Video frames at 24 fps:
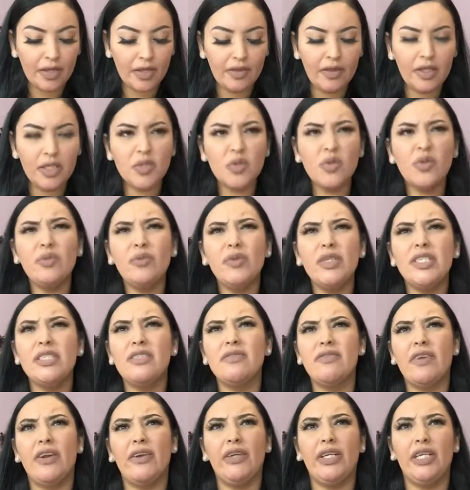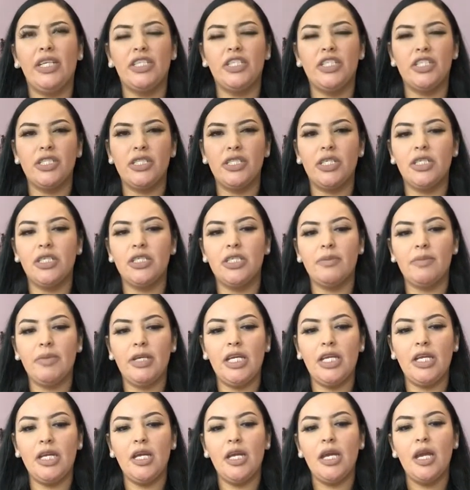This one was very interesting to
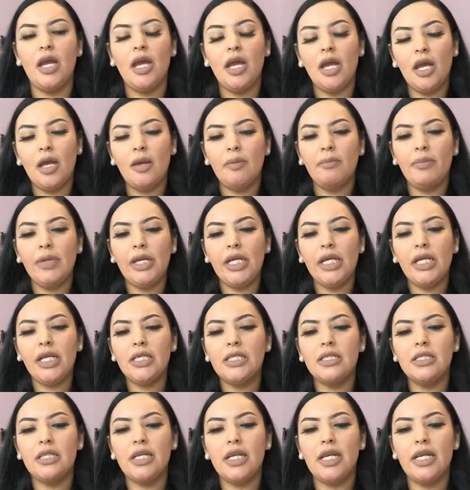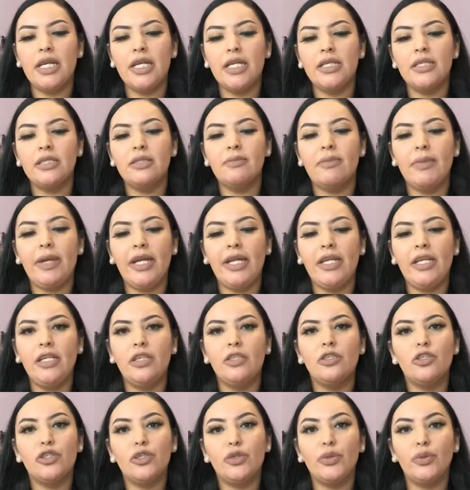me because it is
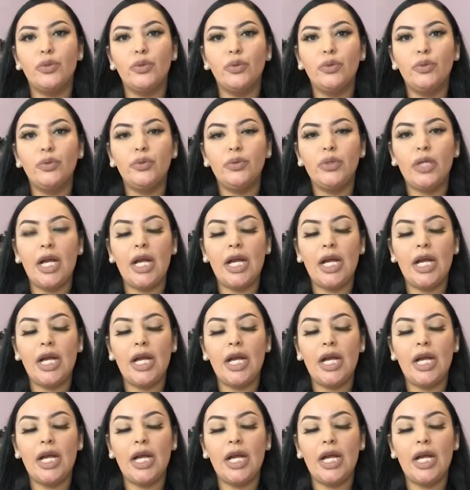mainly true.